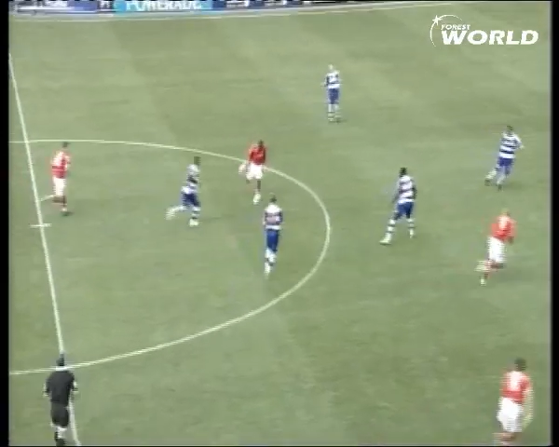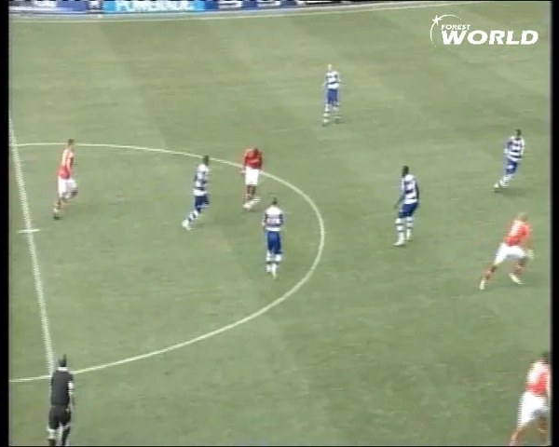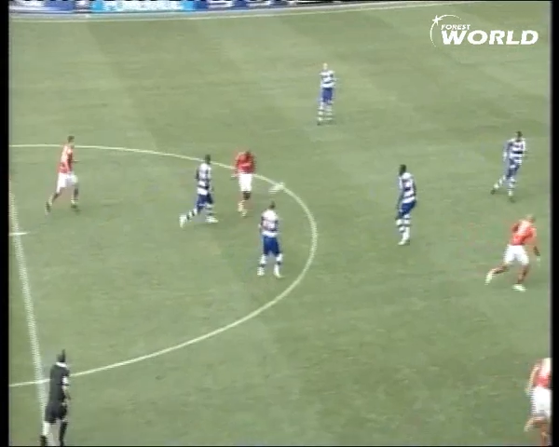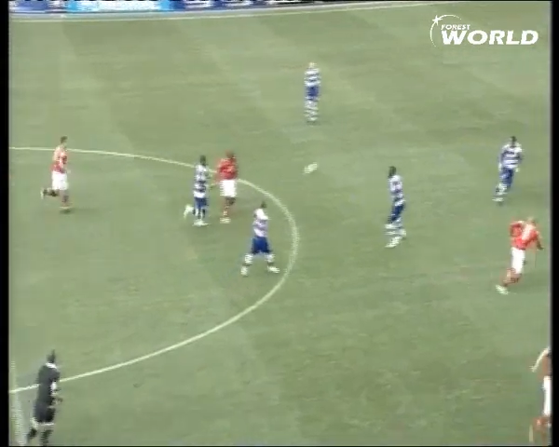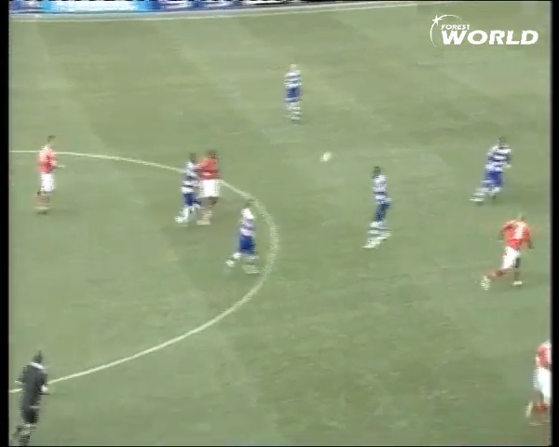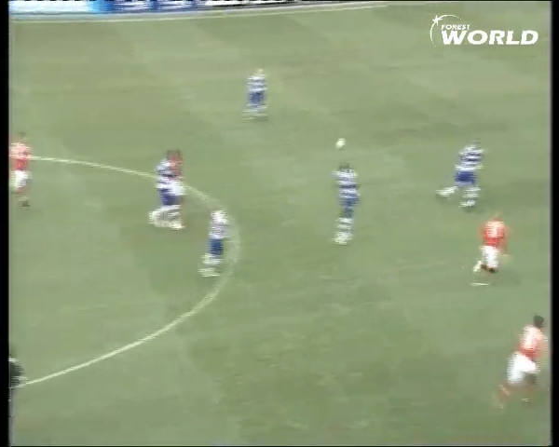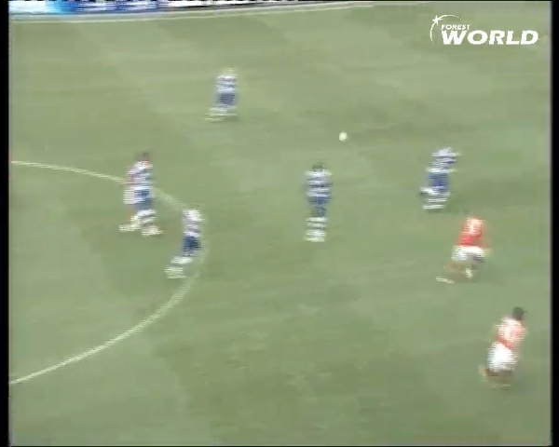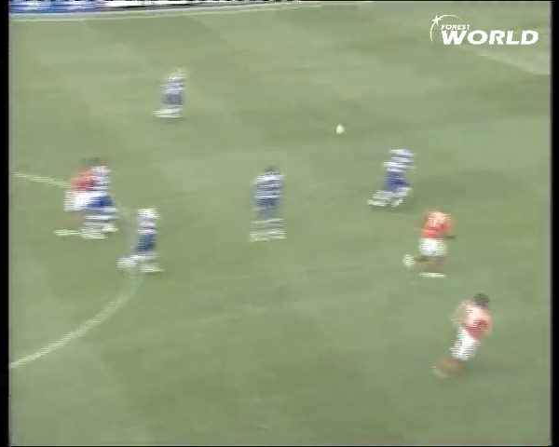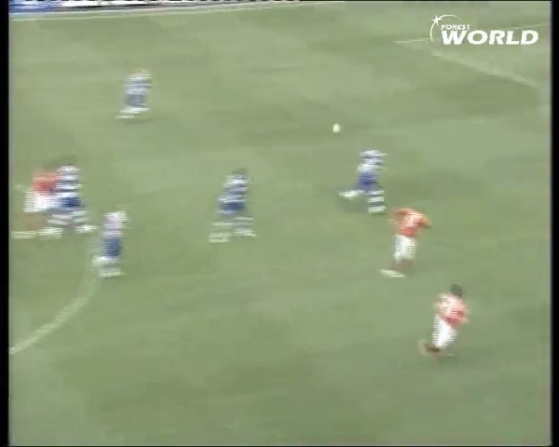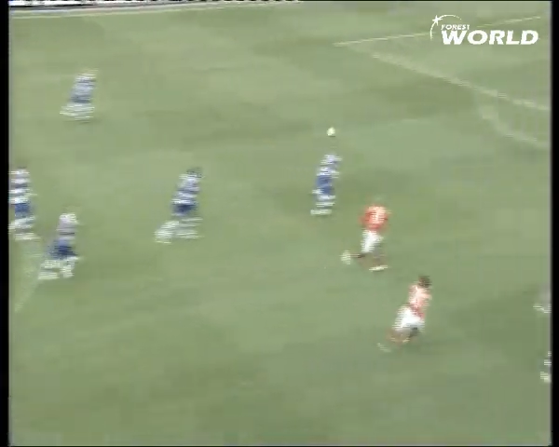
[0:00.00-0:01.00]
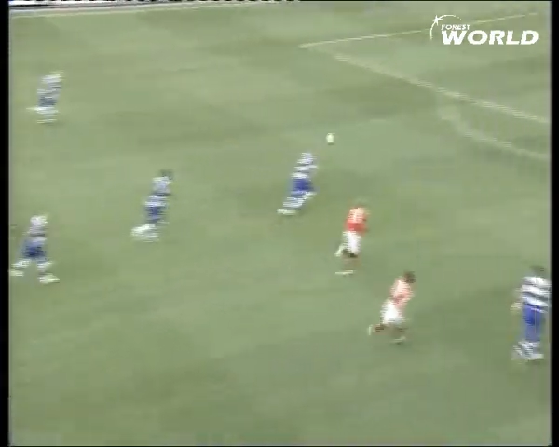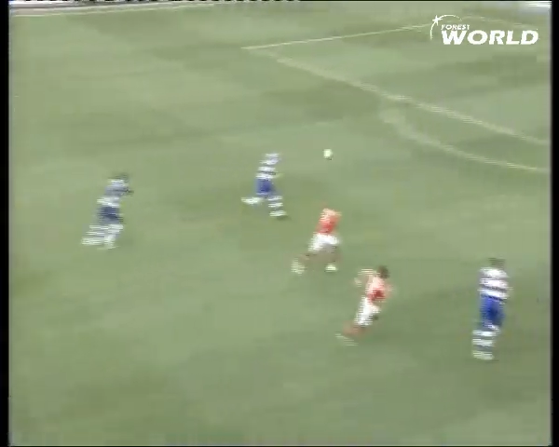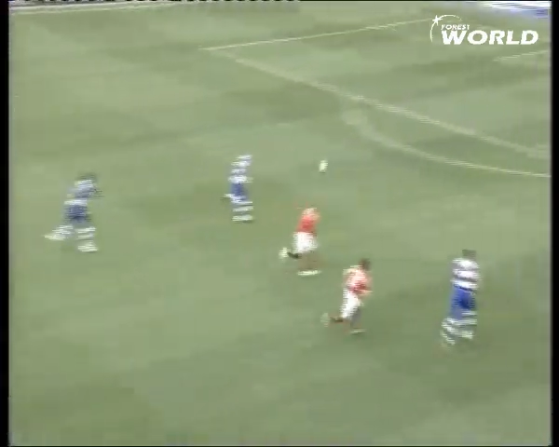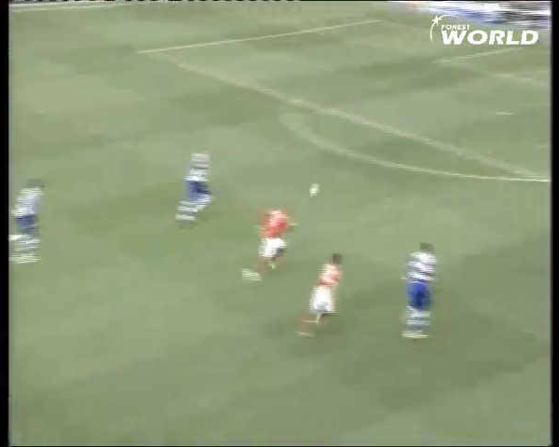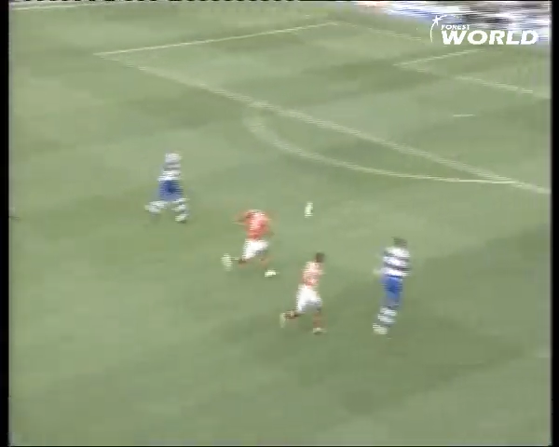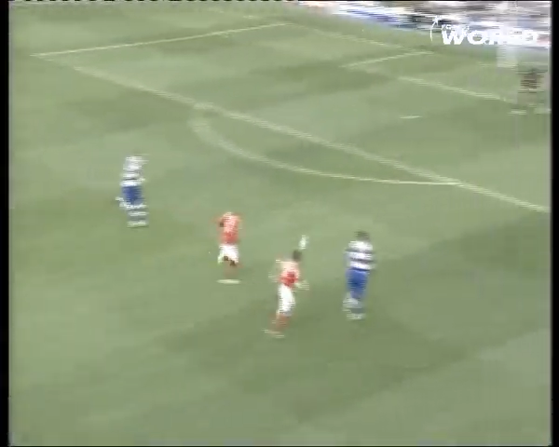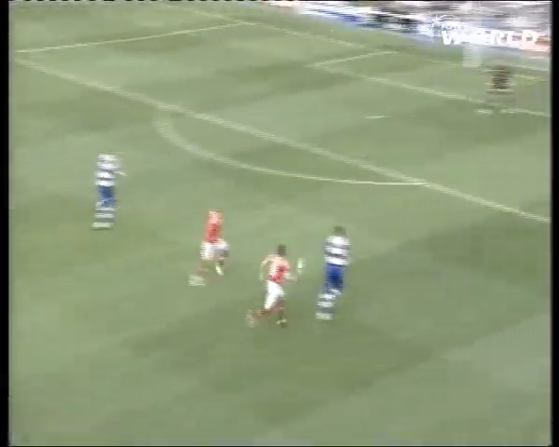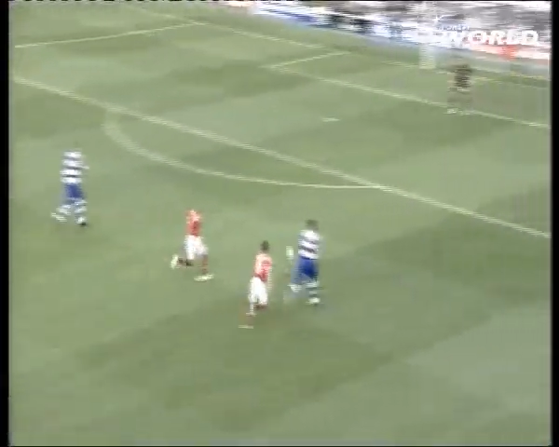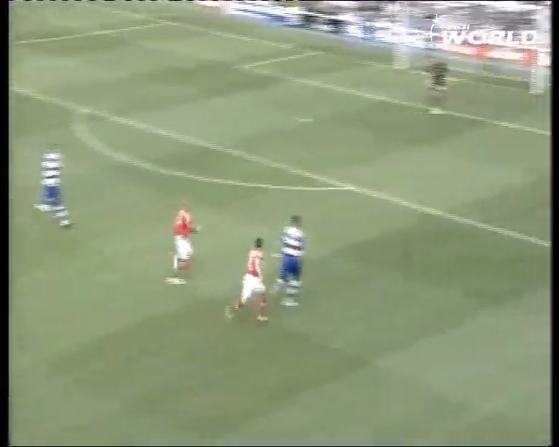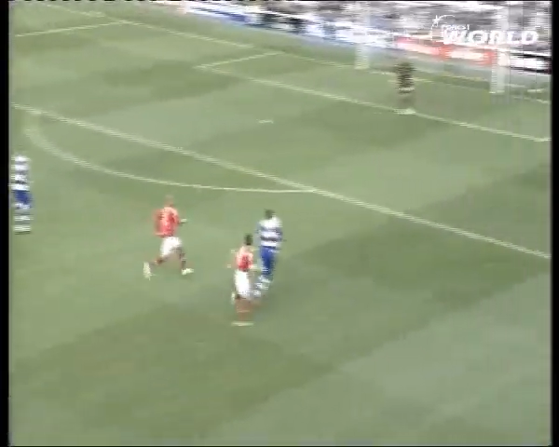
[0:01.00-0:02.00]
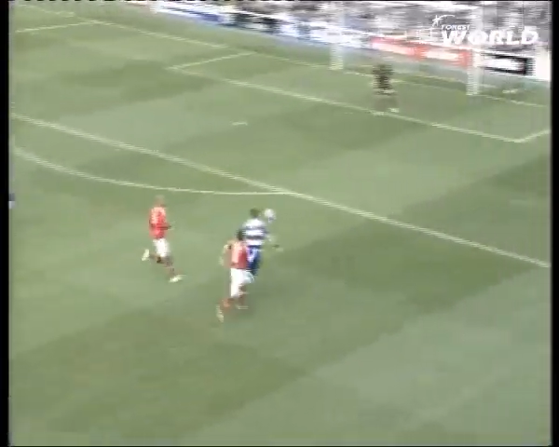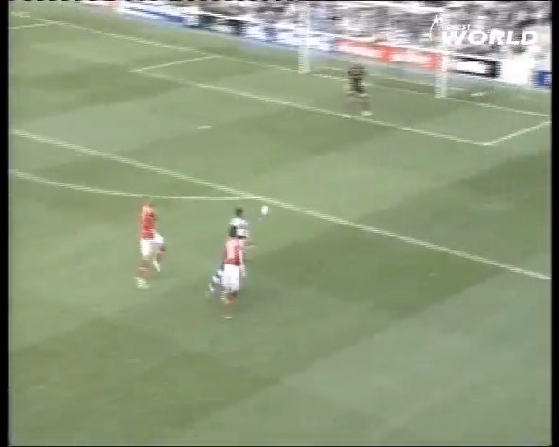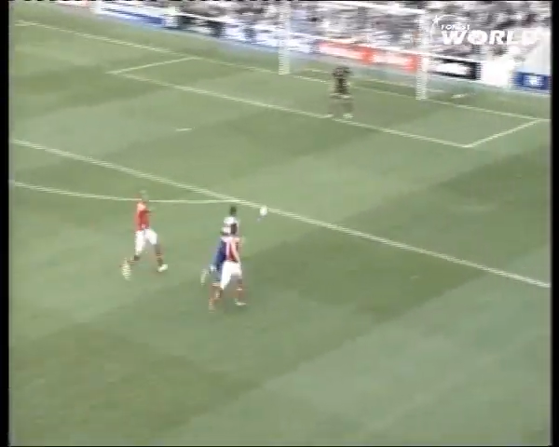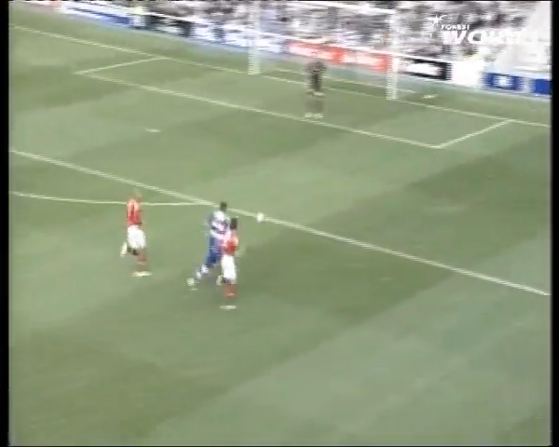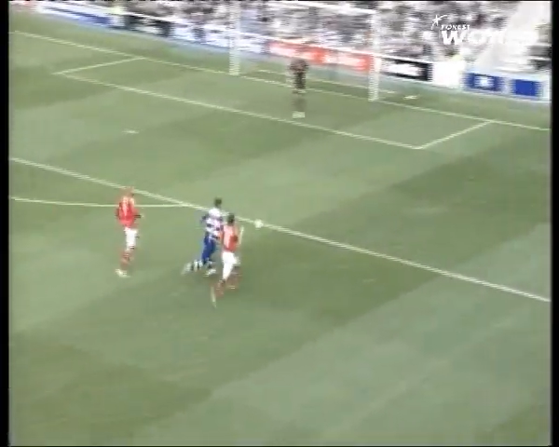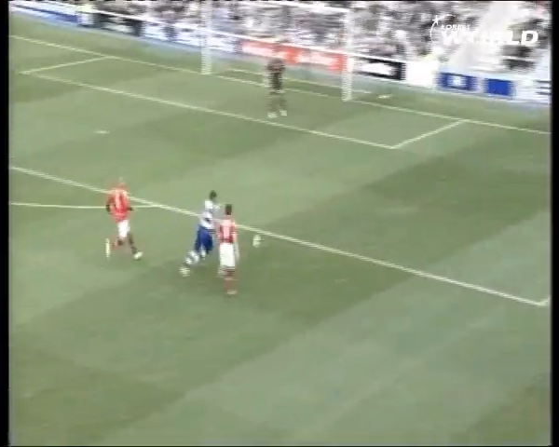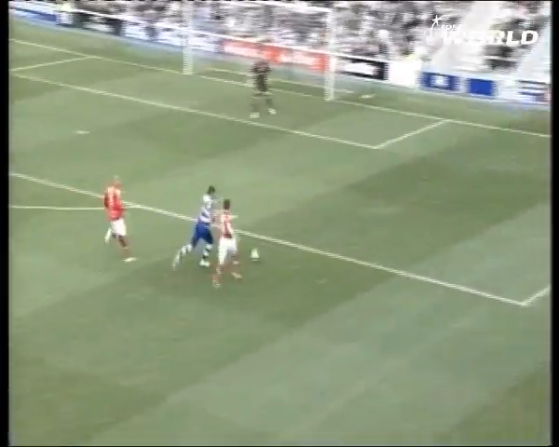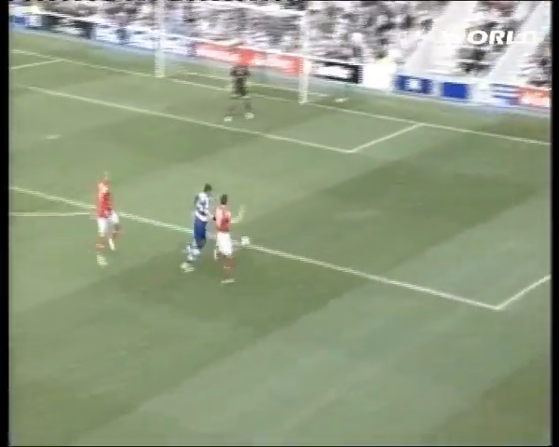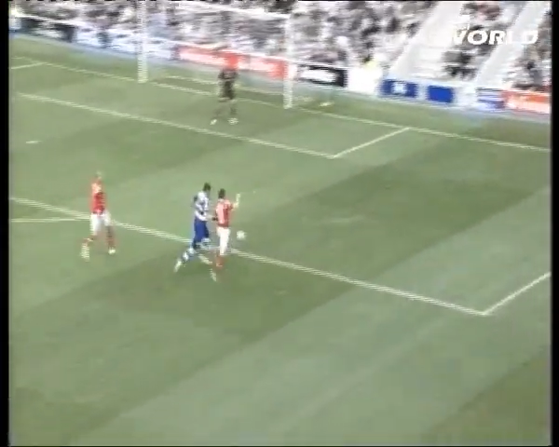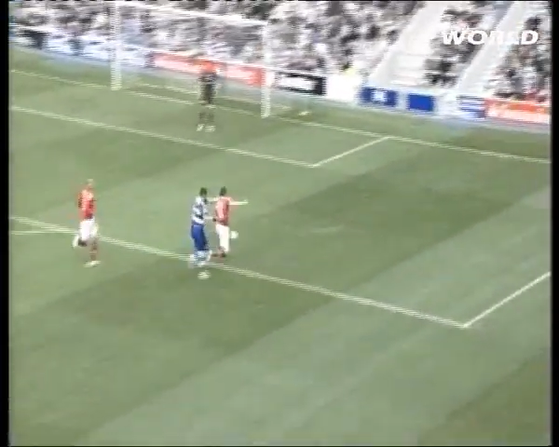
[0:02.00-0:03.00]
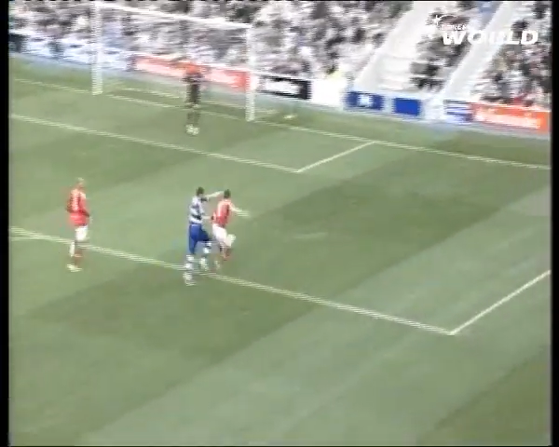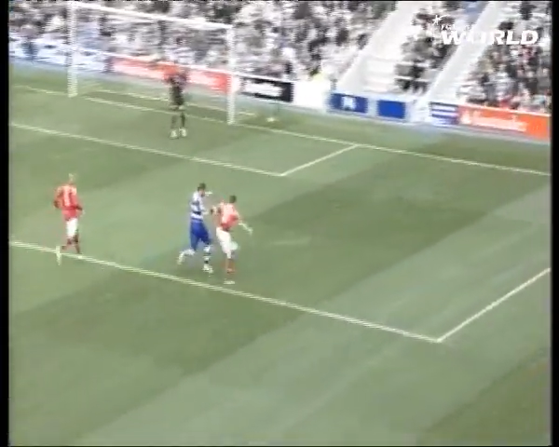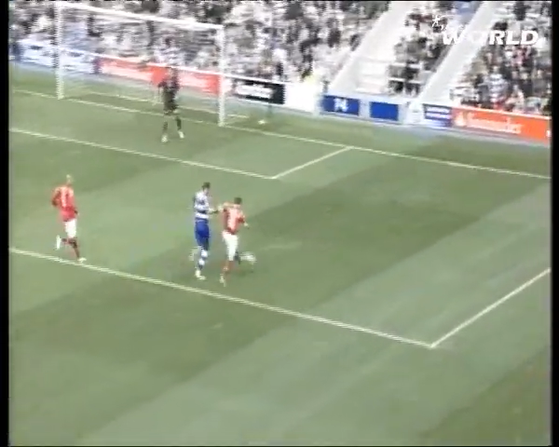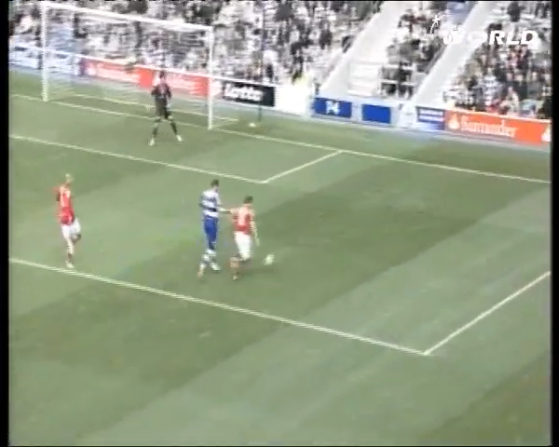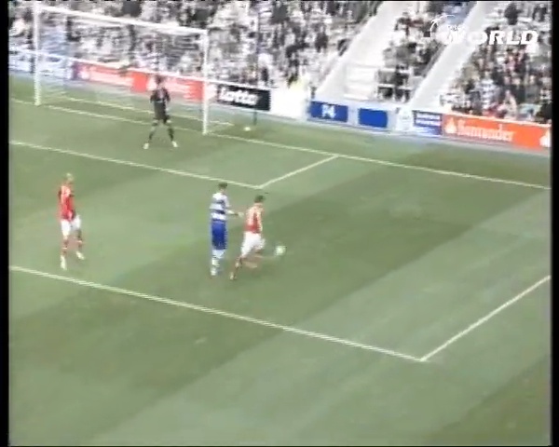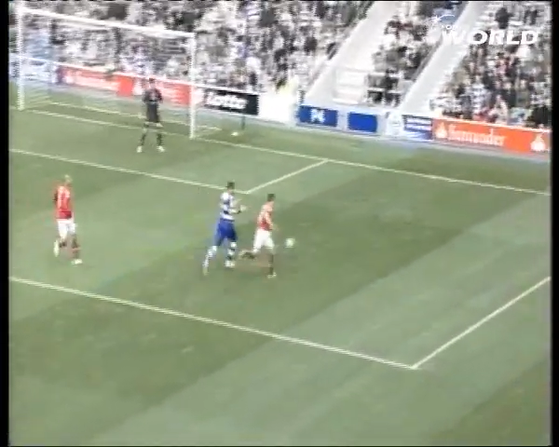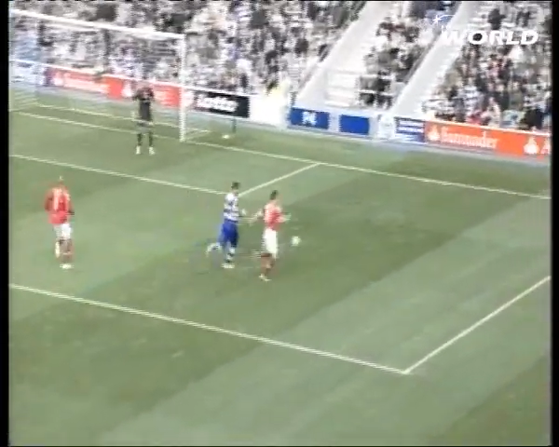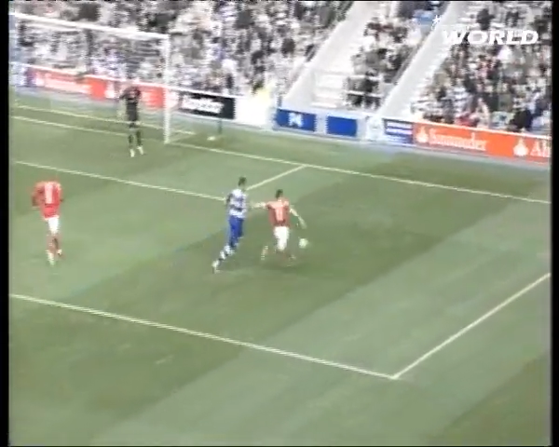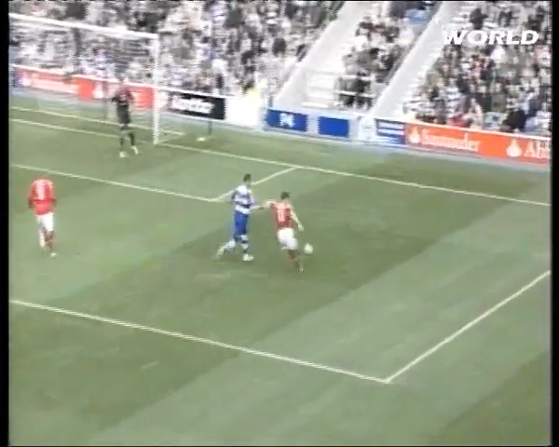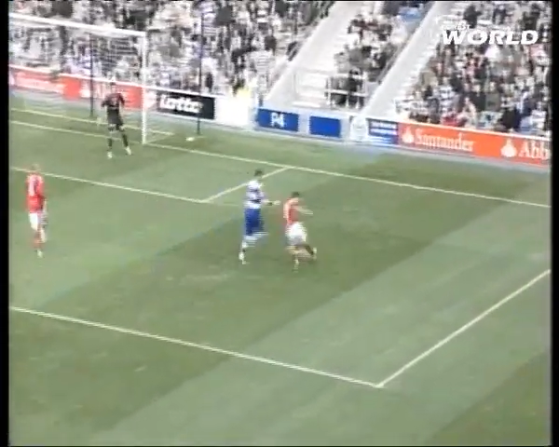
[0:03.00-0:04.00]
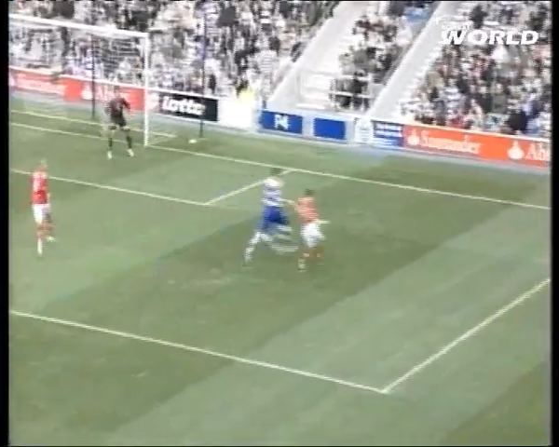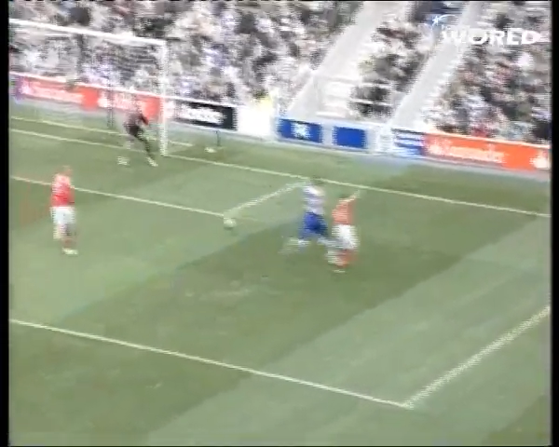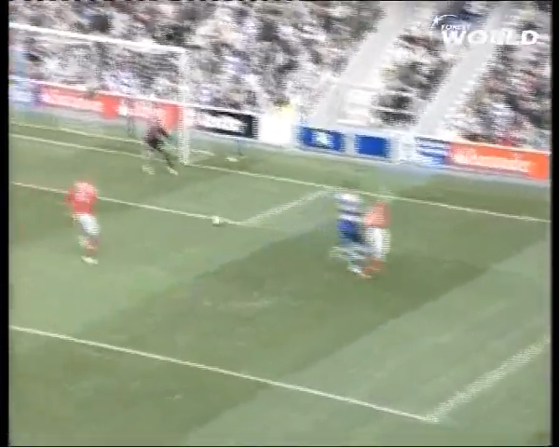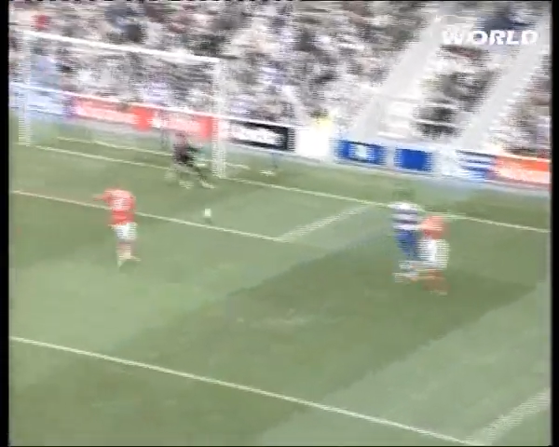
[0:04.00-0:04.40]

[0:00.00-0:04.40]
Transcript: No face is visible, so there are no lips to read.